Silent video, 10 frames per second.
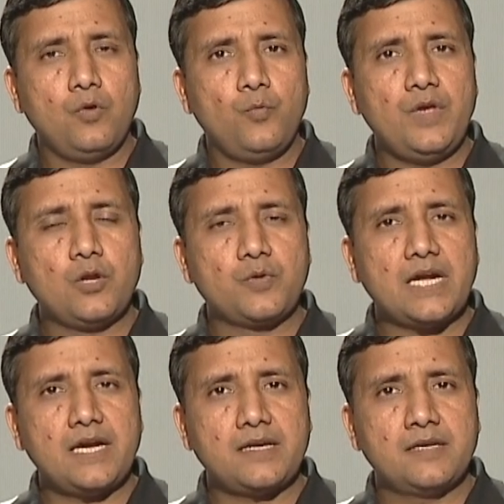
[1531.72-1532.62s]
We looked
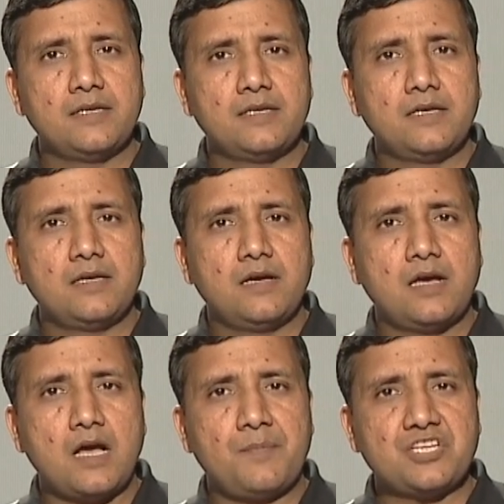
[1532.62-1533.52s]
at
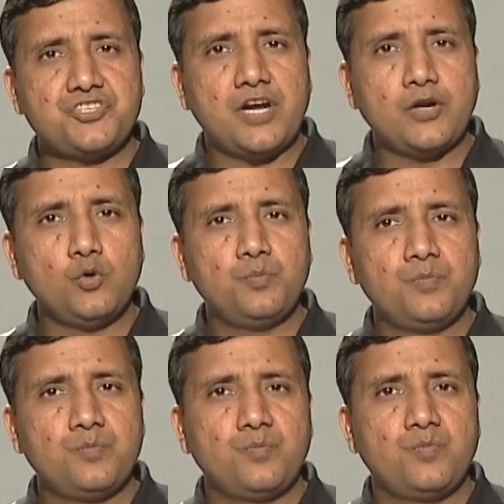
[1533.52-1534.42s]
Apache Hadoop
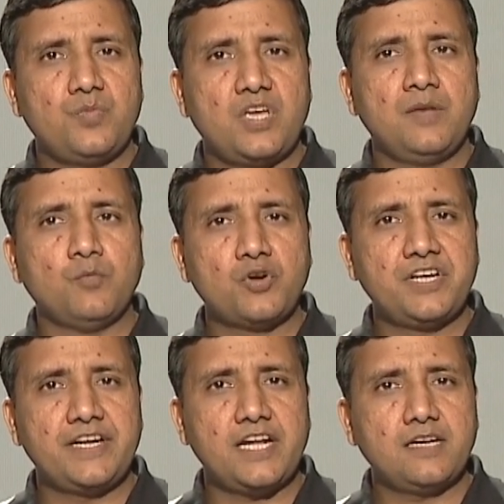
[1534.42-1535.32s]
in more
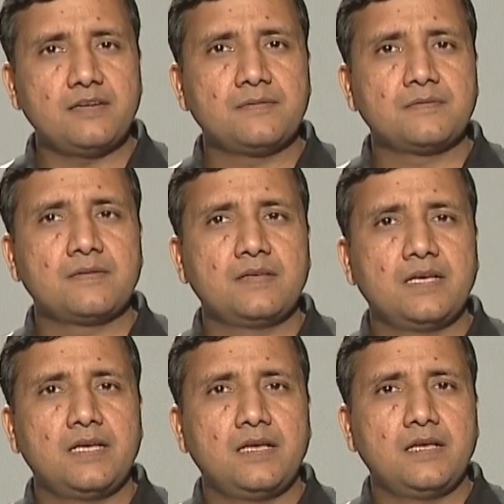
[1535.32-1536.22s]
detail.
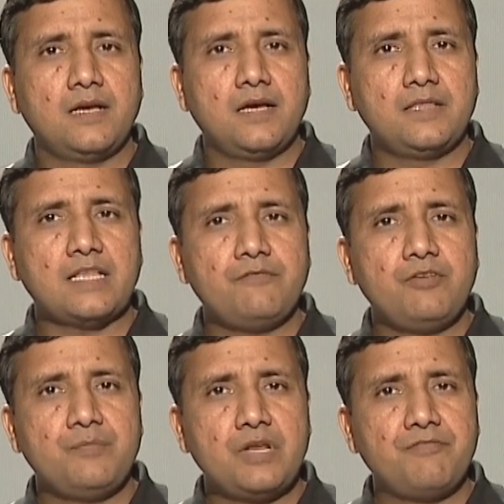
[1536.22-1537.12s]
Then we
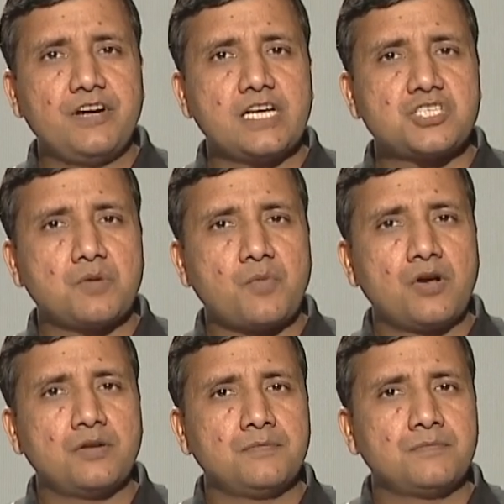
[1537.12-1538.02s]
briefly touched
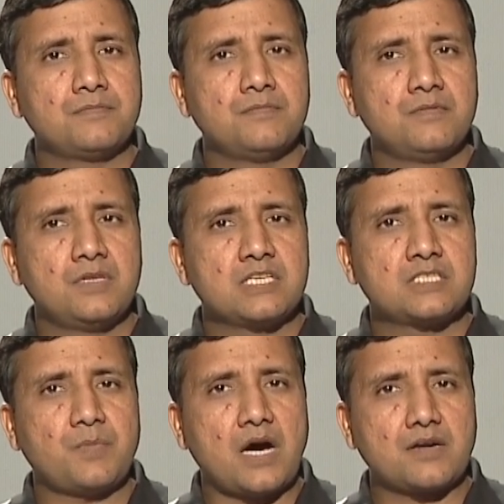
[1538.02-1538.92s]
upon
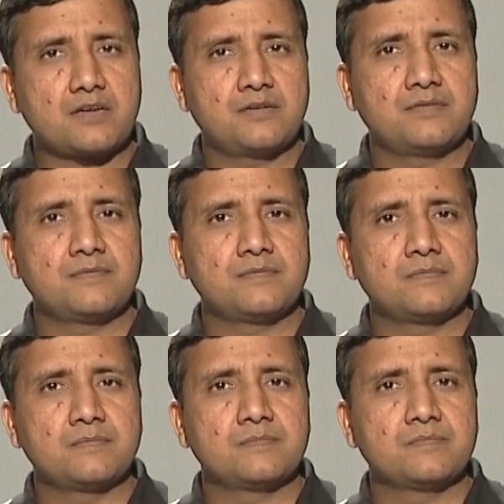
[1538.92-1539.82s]
Spark,
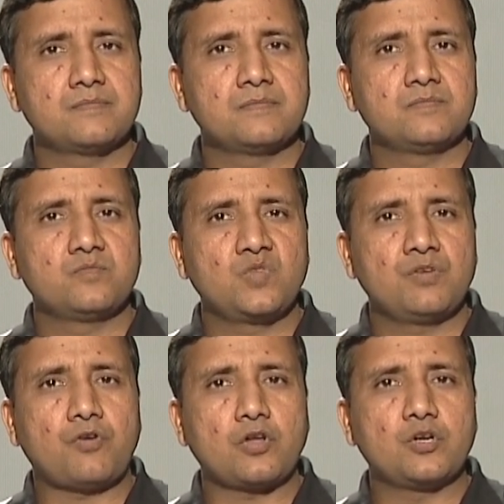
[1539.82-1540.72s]

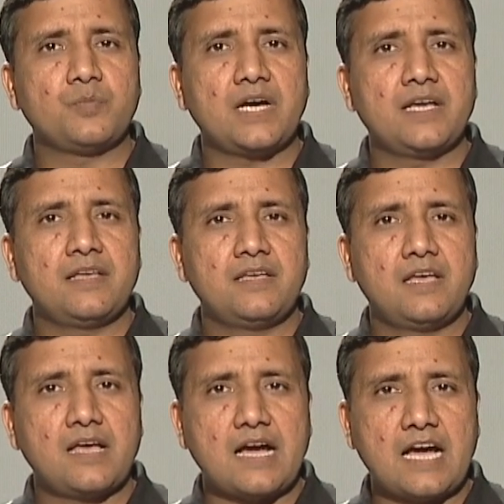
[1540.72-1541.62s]
followed by
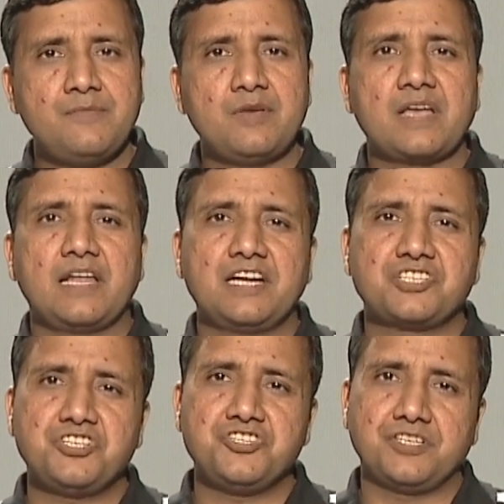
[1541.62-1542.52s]
IBM Analytics
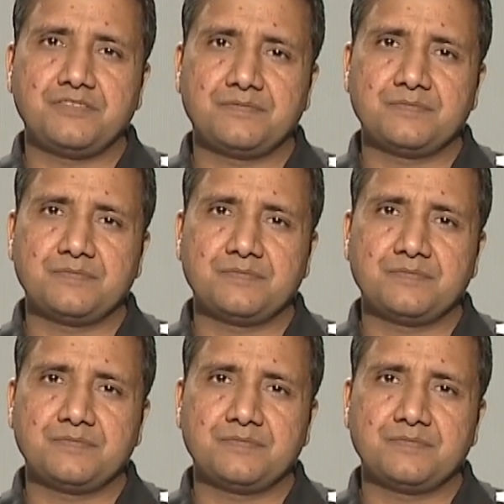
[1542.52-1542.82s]
Engine.